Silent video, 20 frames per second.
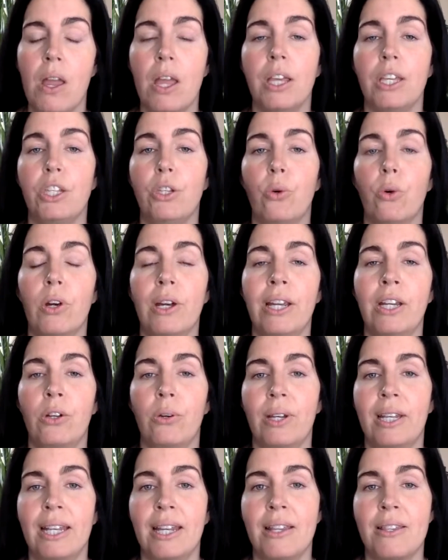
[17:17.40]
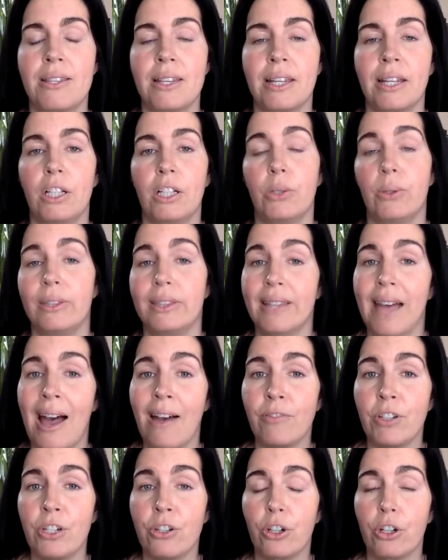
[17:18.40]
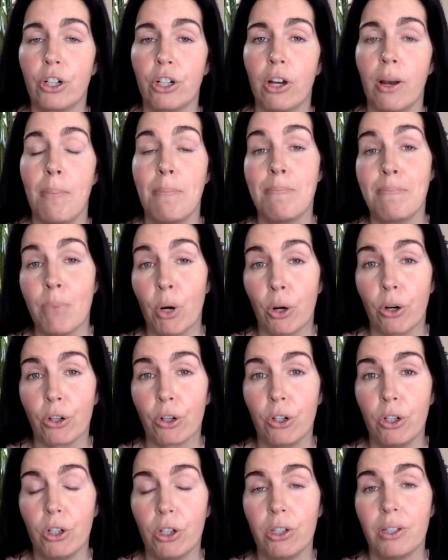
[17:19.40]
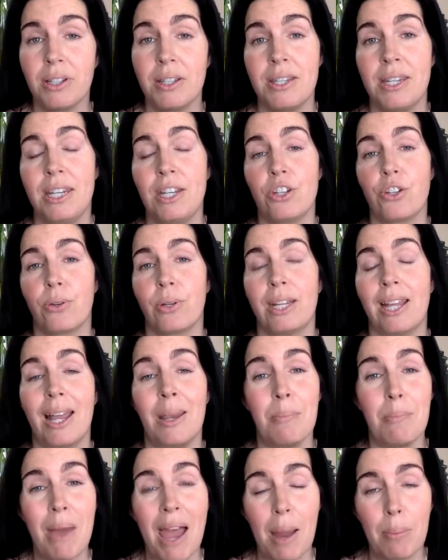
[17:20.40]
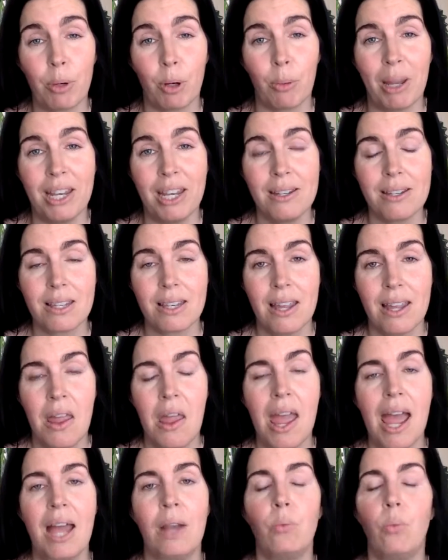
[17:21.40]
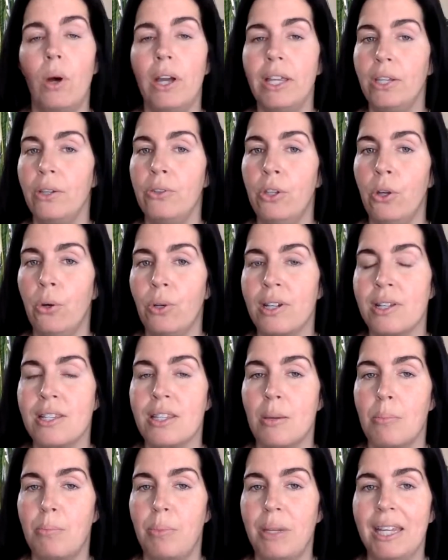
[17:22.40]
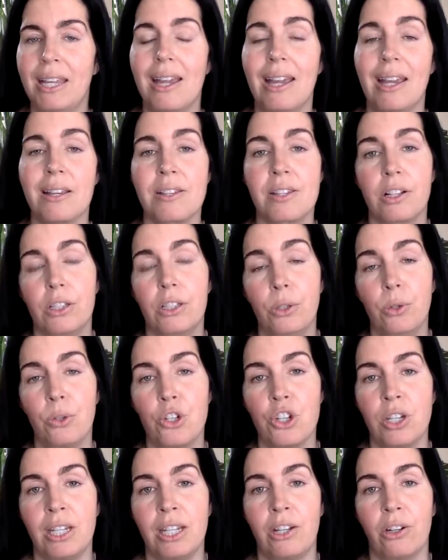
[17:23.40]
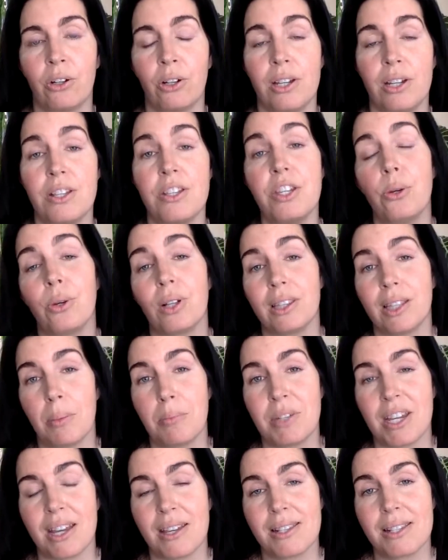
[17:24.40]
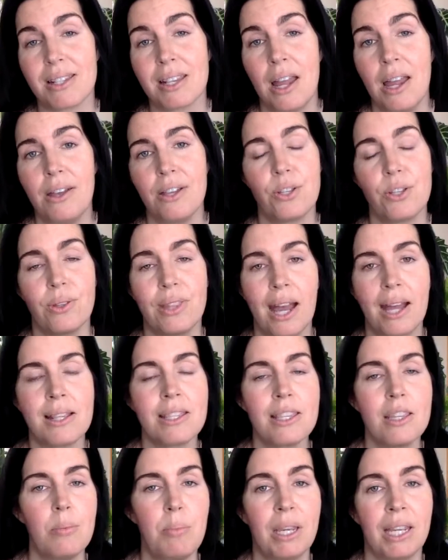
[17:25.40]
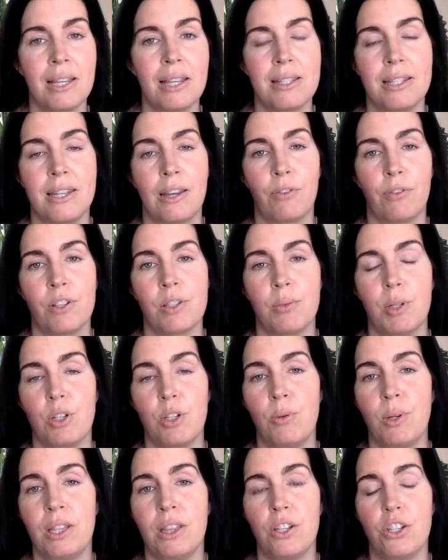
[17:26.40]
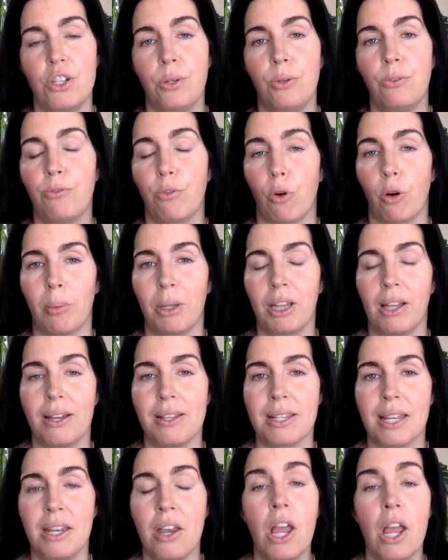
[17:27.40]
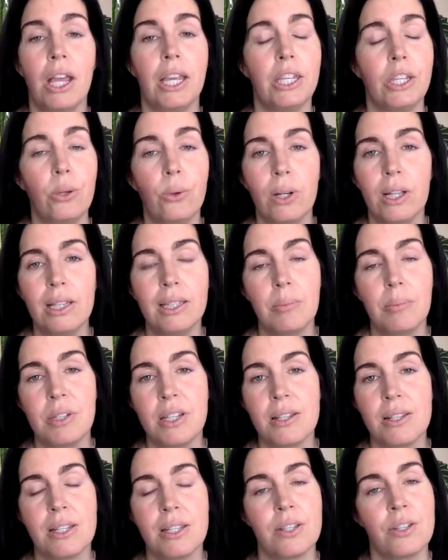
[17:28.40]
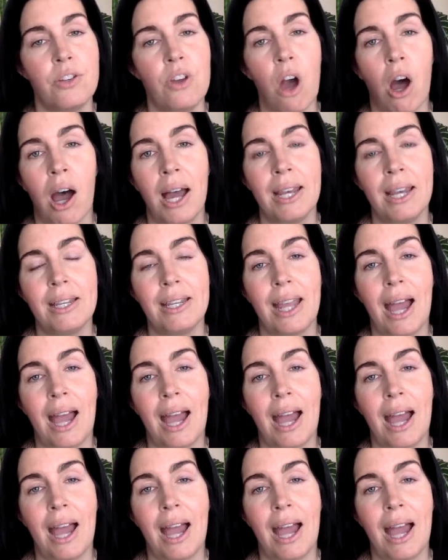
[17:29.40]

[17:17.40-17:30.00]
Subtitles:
Your ingredients include lavender, myrtle, tea tree, and peppermint. And what you'll notice, the big exclusion here is eucalyptus. So that's the biggest difference between the 2 formulas. And eucalyptus is not